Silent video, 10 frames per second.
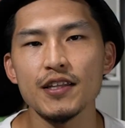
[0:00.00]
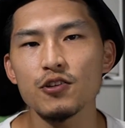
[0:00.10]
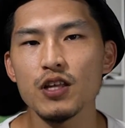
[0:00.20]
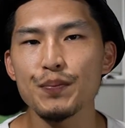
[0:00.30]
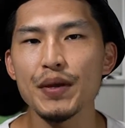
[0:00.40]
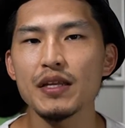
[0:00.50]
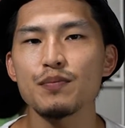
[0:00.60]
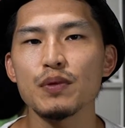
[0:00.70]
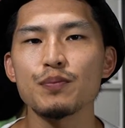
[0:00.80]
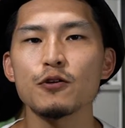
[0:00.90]
I know that many
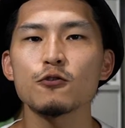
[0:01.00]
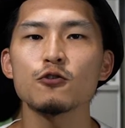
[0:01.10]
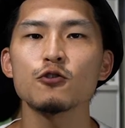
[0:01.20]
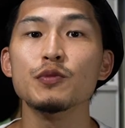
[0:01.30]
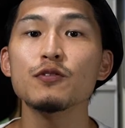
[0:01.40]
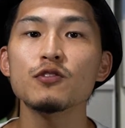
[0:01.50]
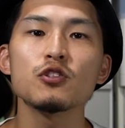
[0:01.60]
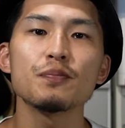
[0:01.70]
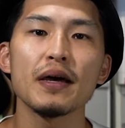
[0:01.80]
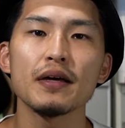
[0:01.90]
people who move to
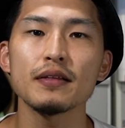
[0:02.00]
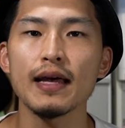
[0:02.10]
Japan